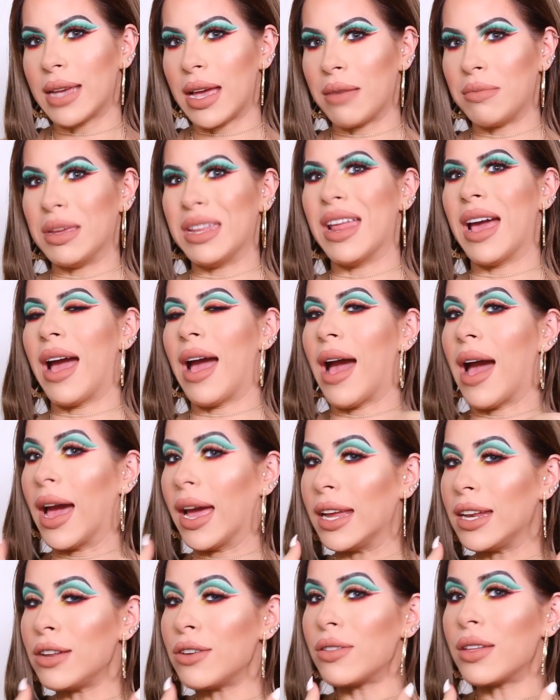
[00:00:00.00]
I mean,
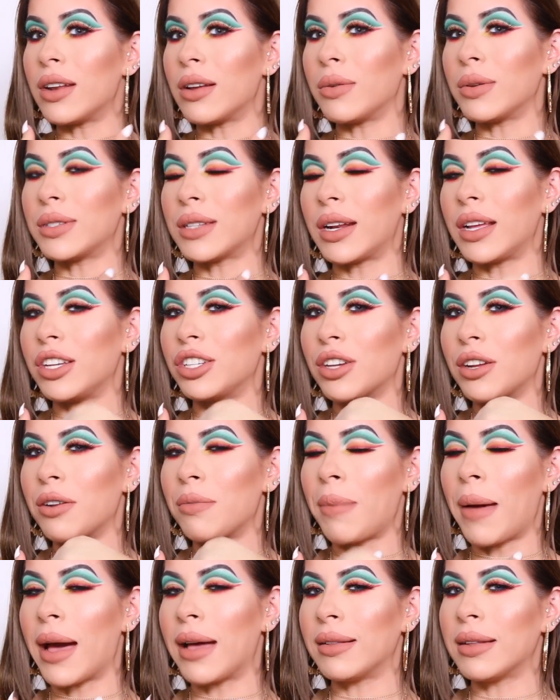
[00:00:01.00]
I knew that it was an eyeshadow
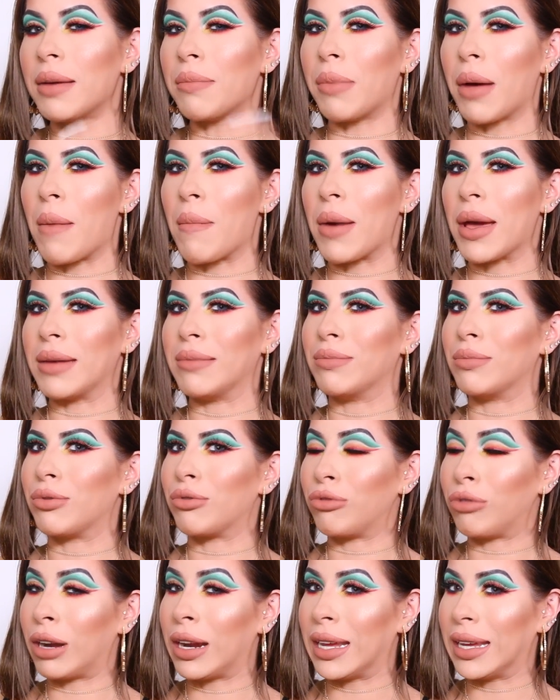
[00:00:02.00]
palette, but my
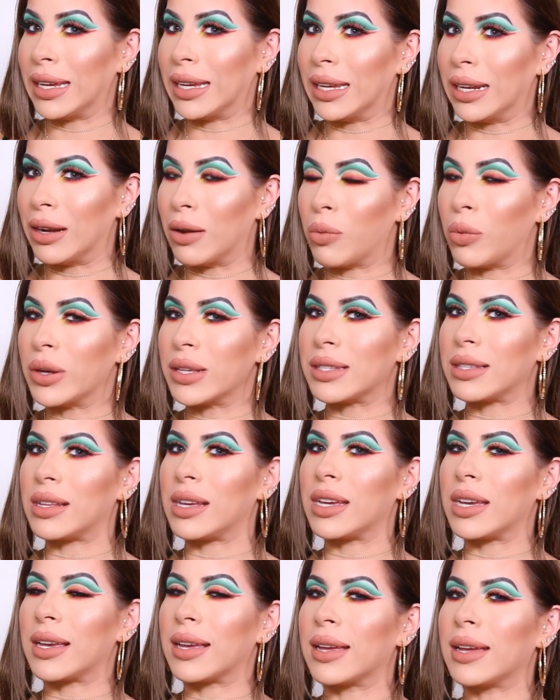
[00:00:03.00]
brain was
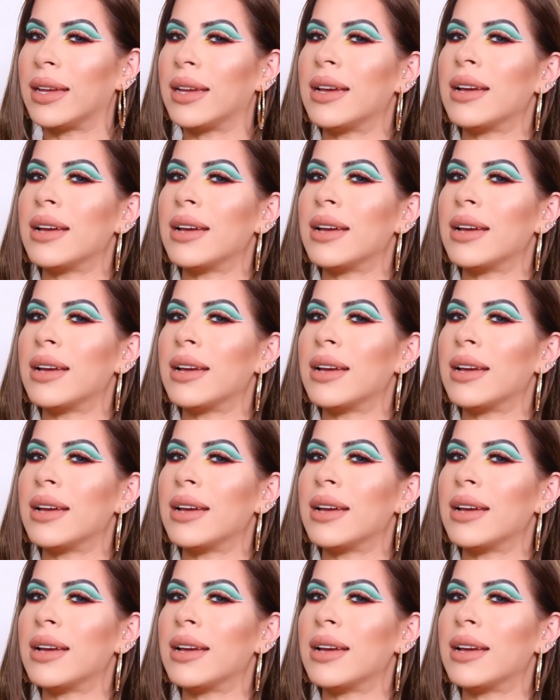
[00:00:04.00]
like